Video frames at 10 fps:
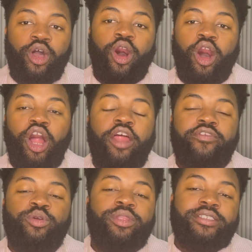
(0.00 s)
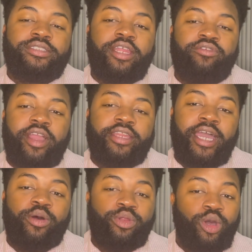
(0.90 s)
All of you listening right
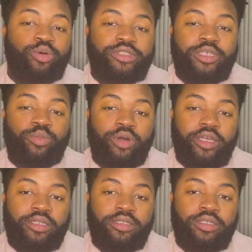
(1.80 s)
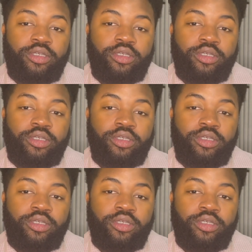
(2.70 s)
now know someone